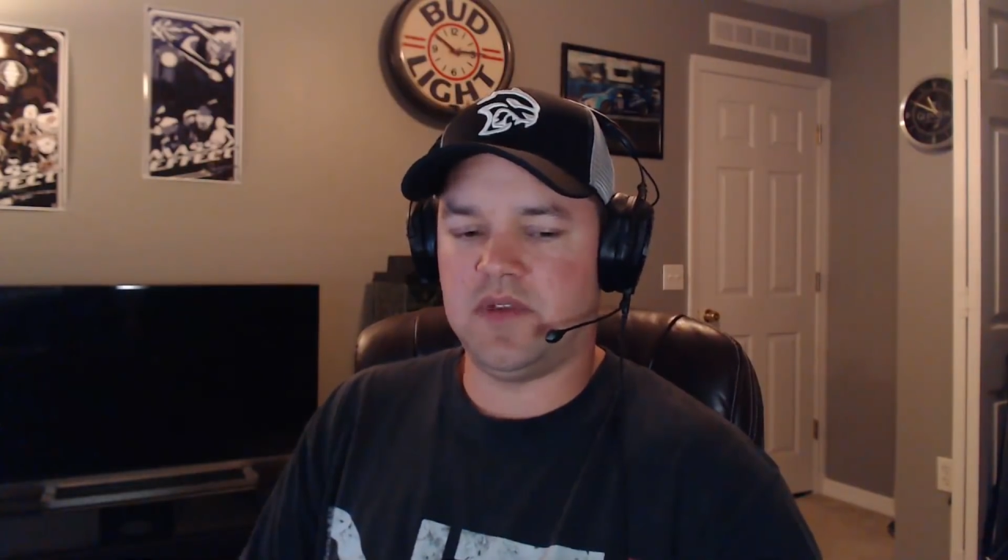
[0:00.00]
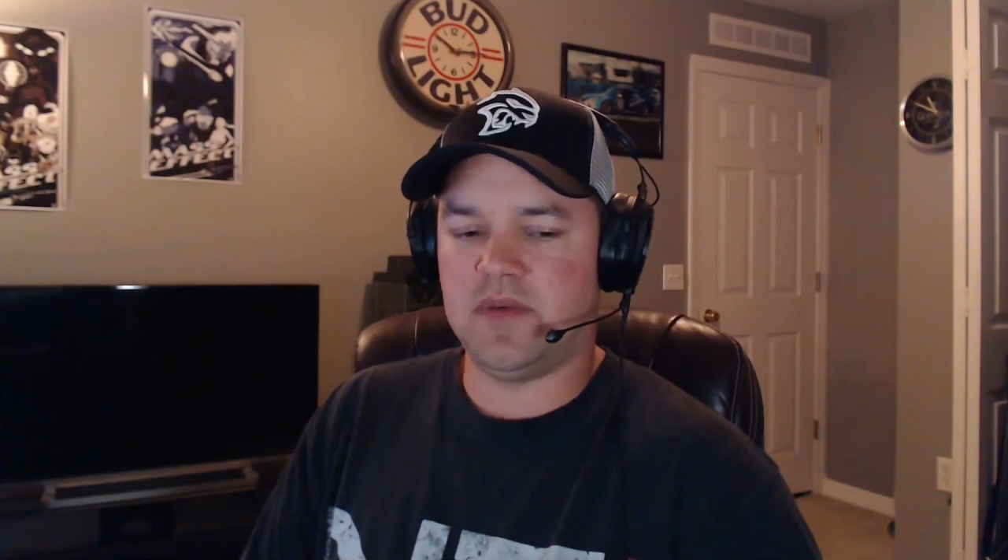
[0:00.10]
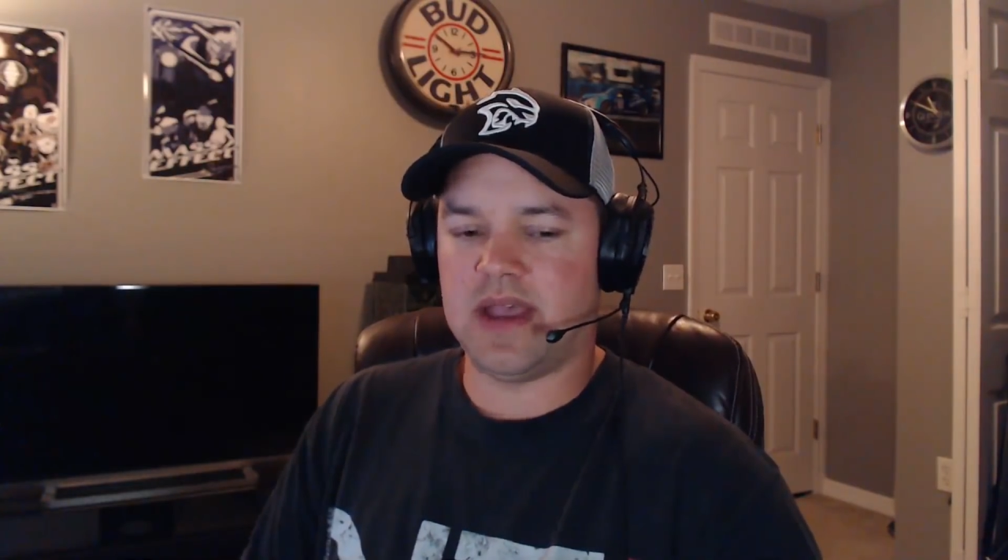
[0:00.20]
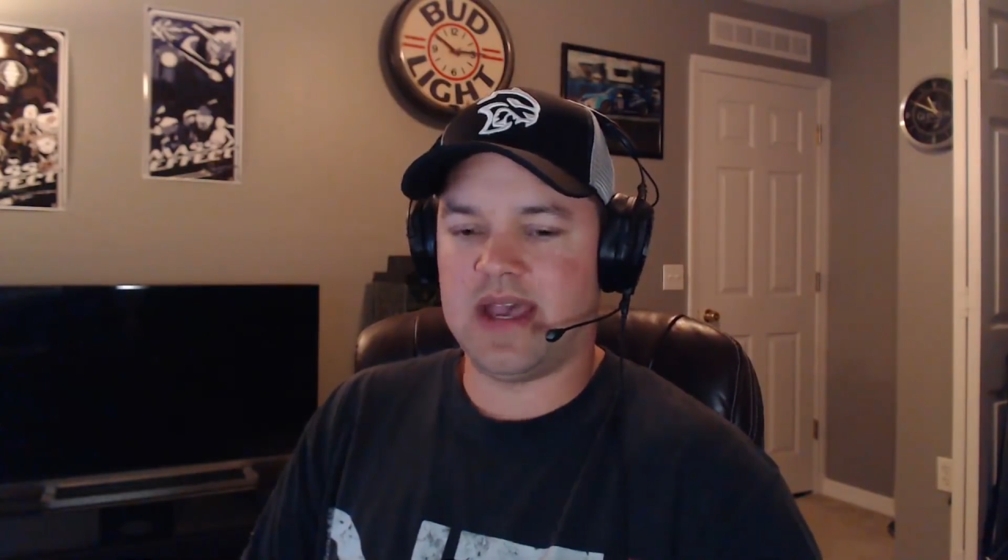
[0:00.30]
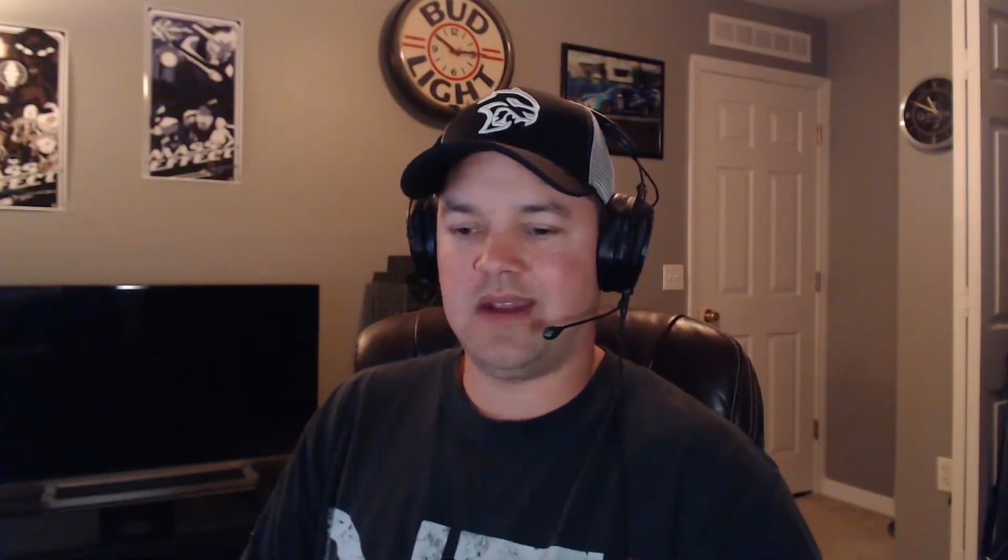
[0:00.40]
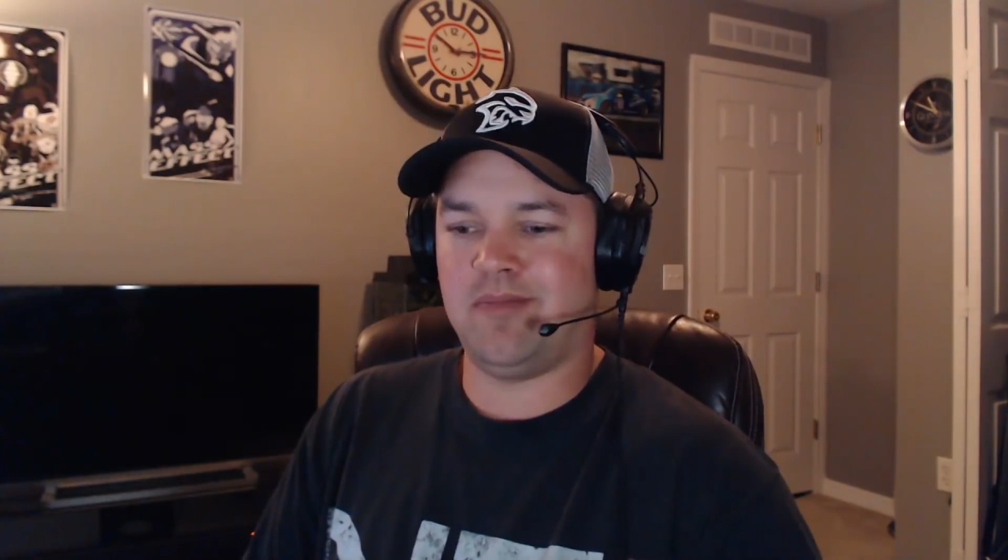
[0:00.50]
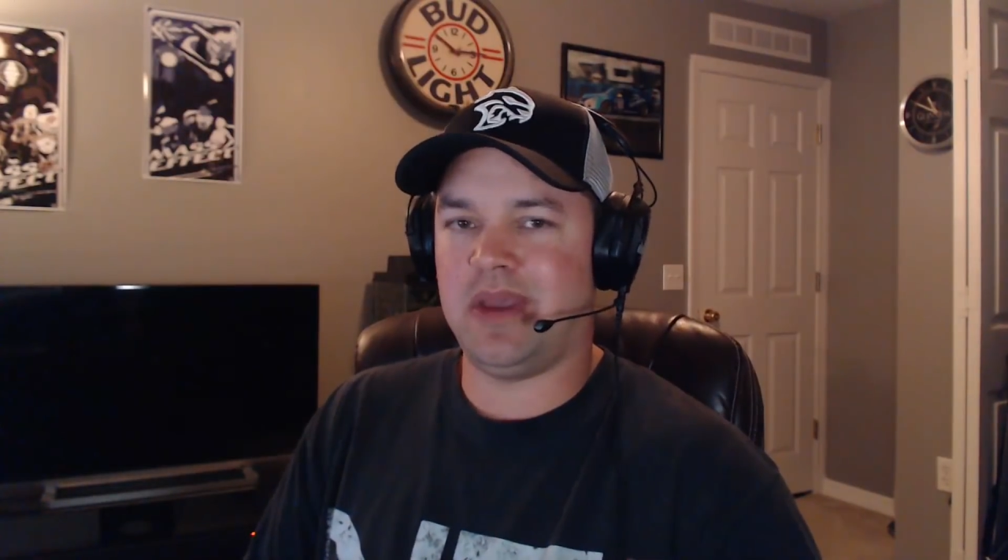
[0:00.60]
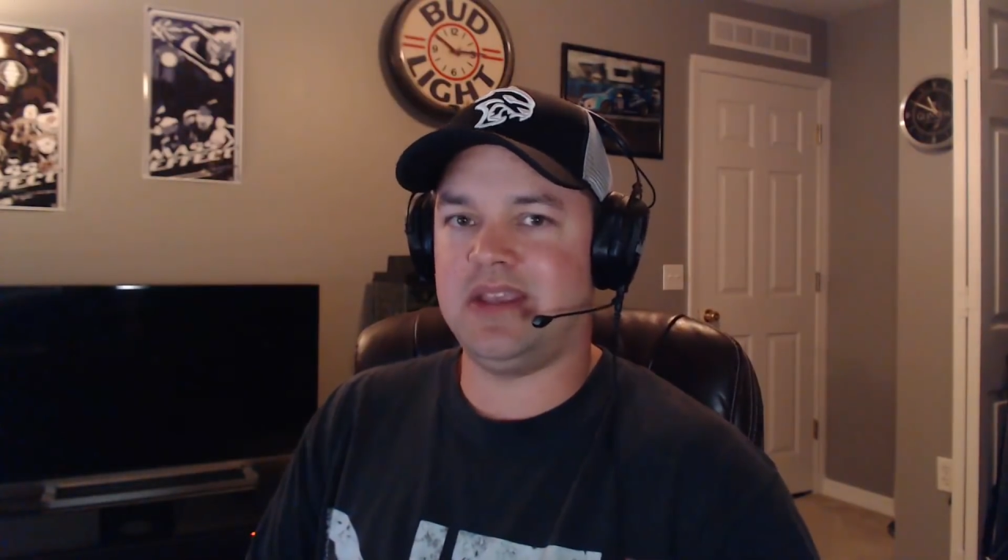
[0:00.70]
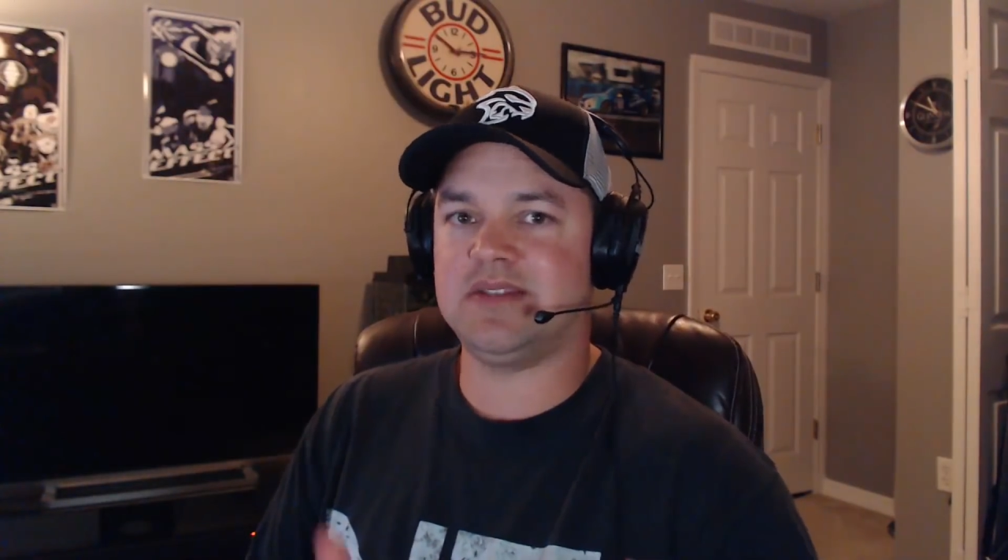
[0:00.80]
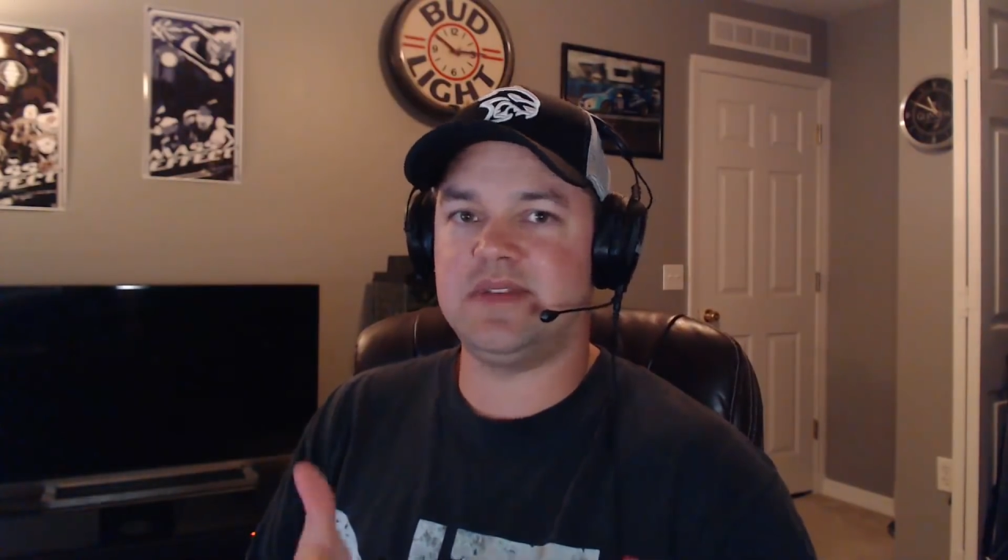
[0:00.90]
you had a base